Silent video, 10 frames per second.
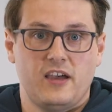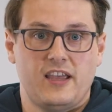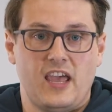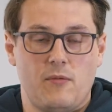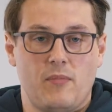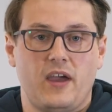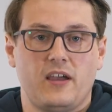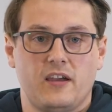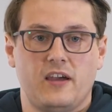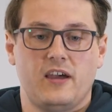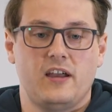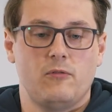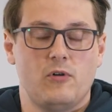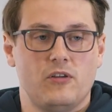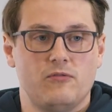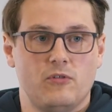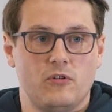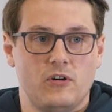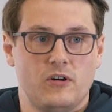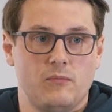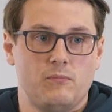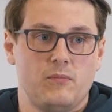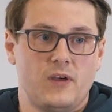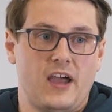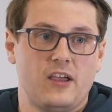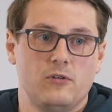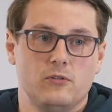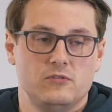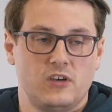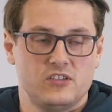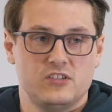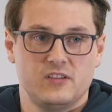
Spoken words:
I came back and I worked for a guy called Dr.